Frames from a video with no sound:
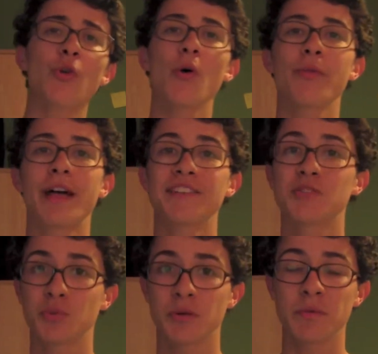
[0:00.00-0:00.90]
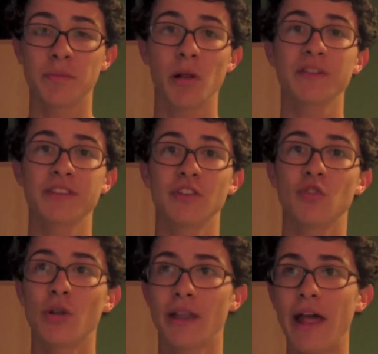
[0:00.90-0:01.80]
know that cerebral palsy is
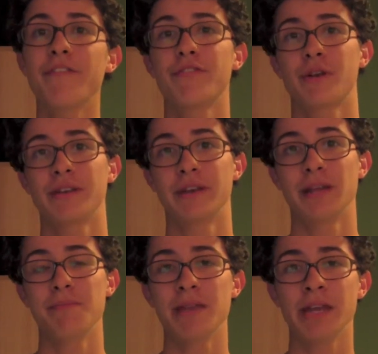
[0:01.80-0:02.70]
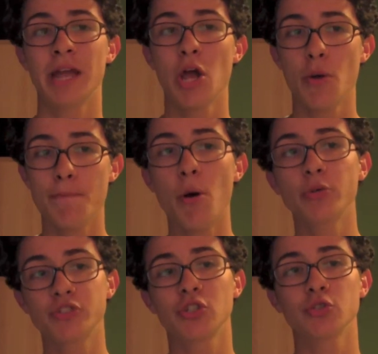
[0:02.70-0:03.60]
not life-threatening, meaning
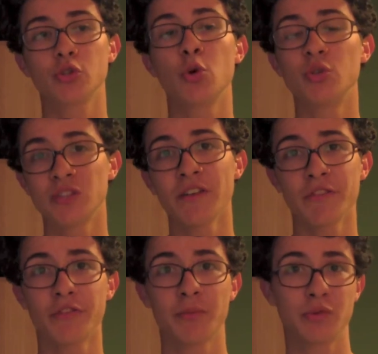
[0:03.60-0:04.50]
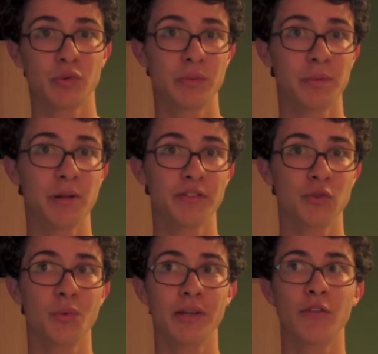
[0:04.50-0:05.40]
most children who suffer from cerebral
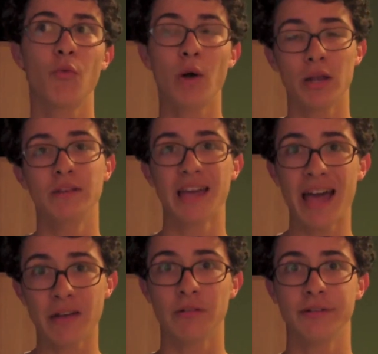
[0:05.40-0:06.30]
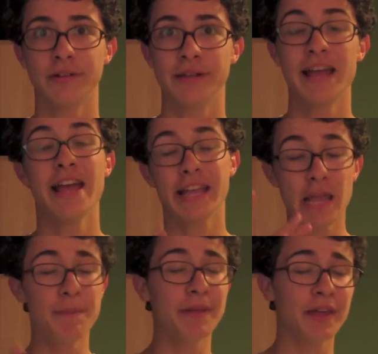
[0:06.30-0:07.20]
palsy will live well into adulthood.
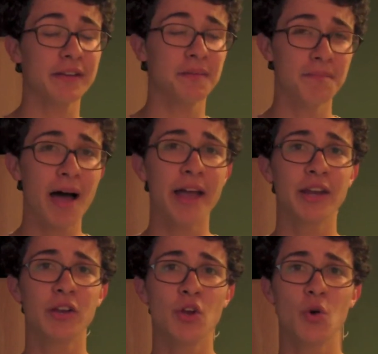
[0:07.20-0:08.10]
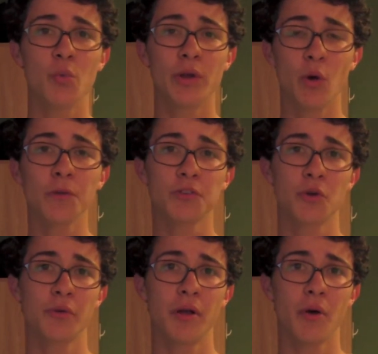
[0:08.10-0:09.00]
Keeping that in mind, we
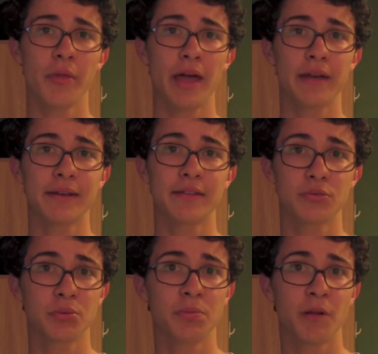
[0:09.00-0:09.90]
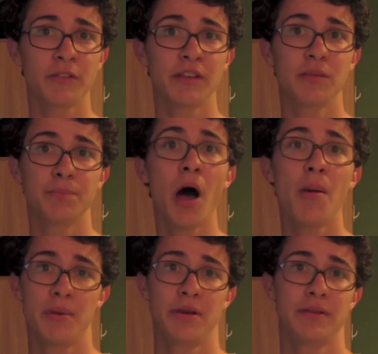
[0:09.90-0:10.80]
also know that cerebral palsy is
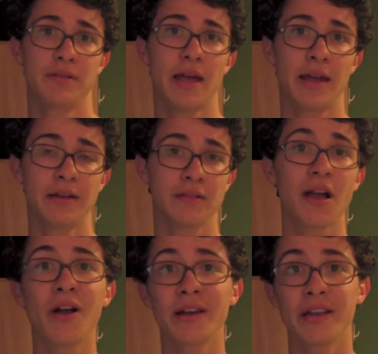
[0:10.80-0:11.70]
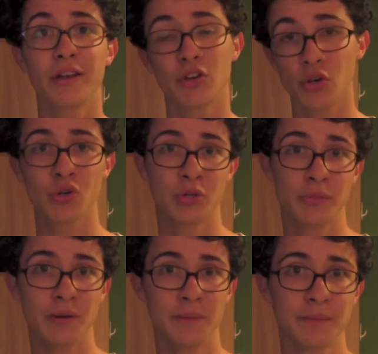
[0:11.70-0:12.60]
permanent and is currently
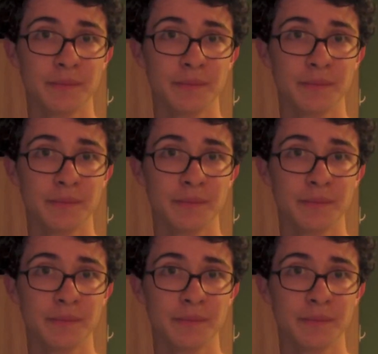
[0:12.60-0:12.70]
incurable.